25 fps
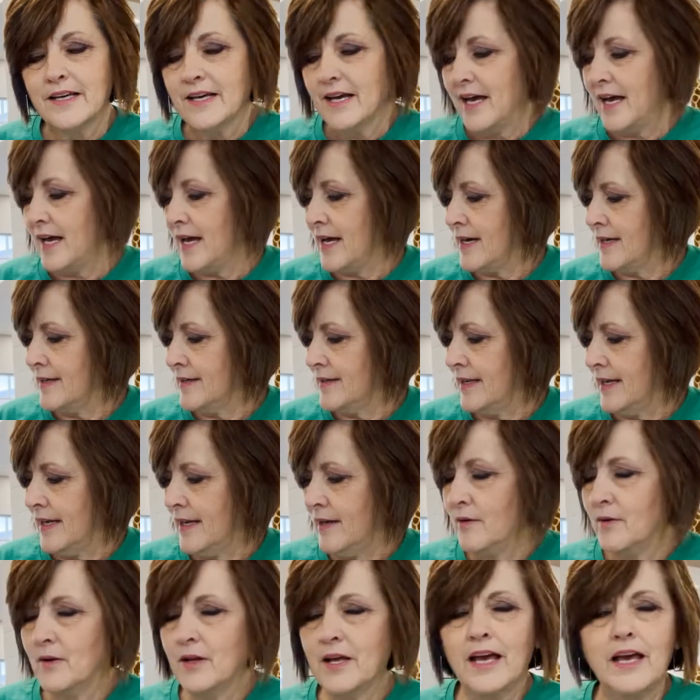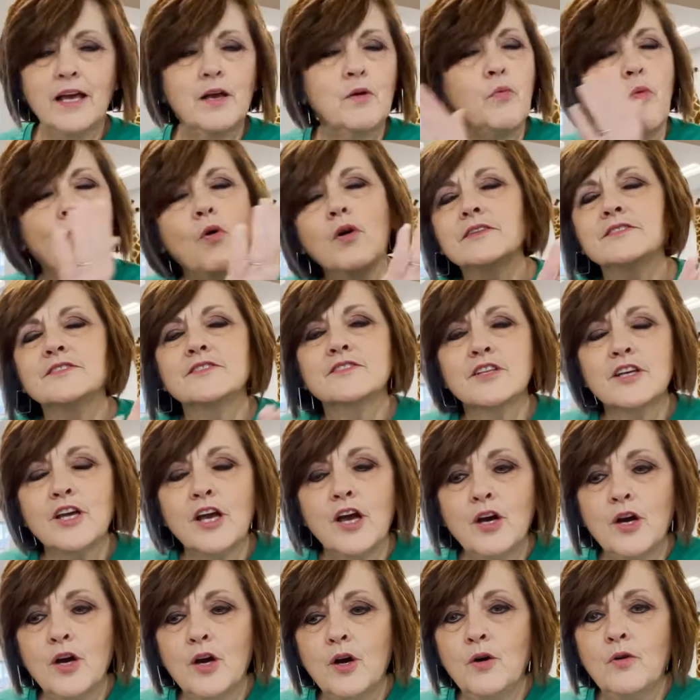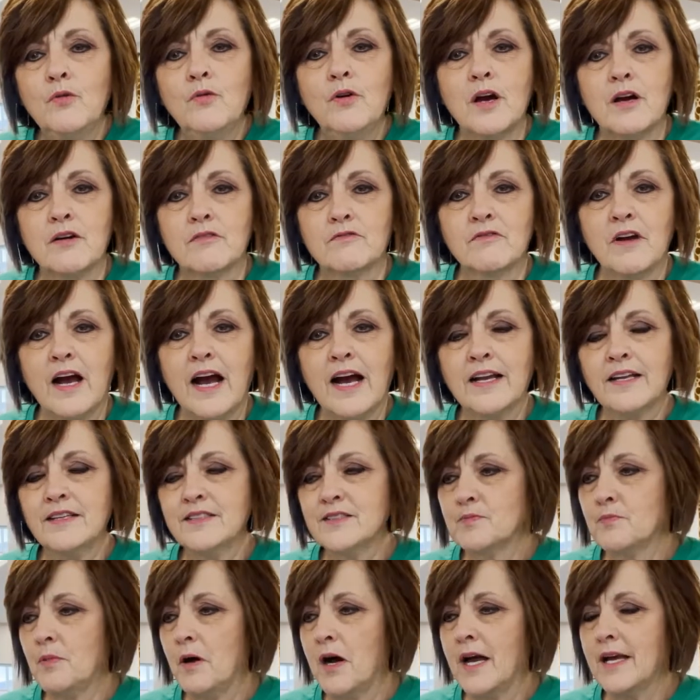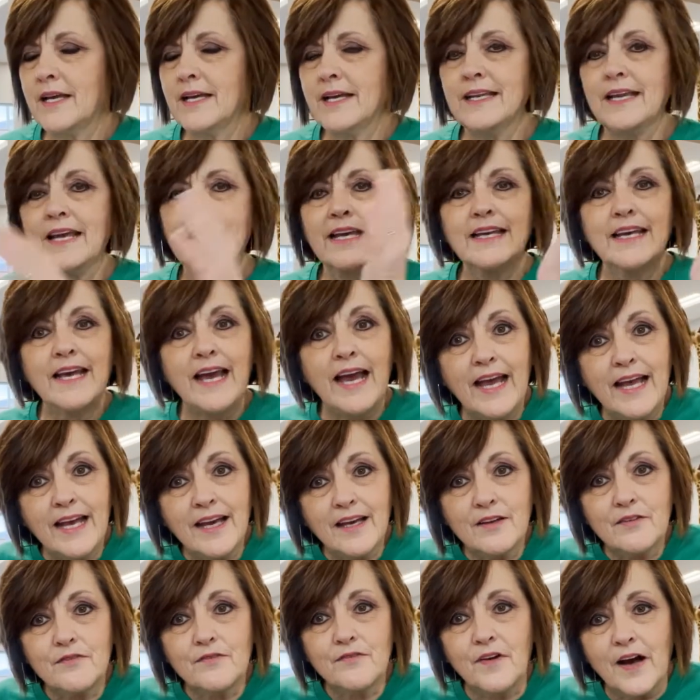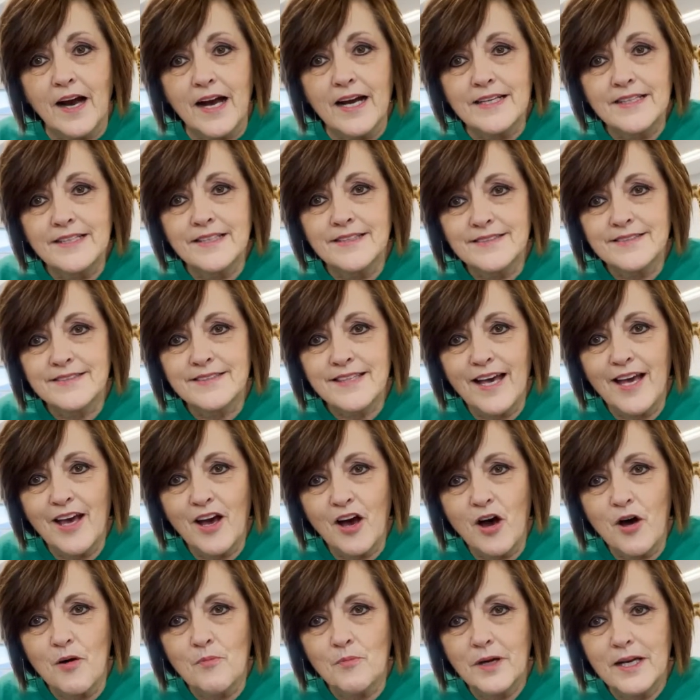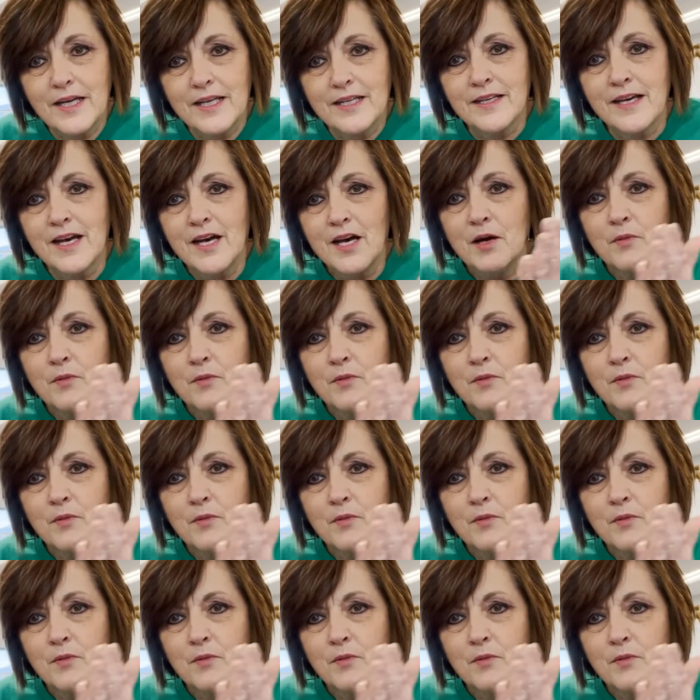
and he, he wants to go ride his bike and he can't find his helmet.